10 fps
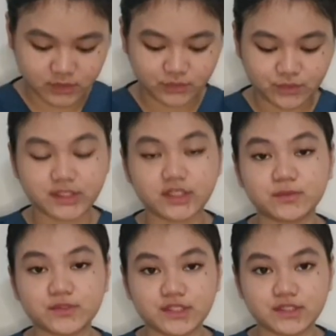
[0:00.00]
We can now
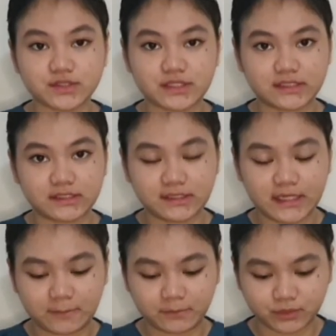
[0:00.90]
proceed to getting the
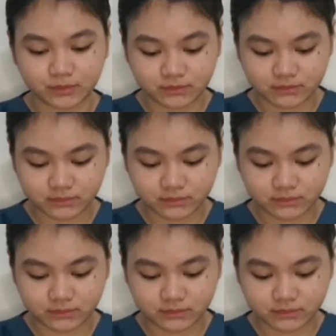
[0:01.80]
ampule.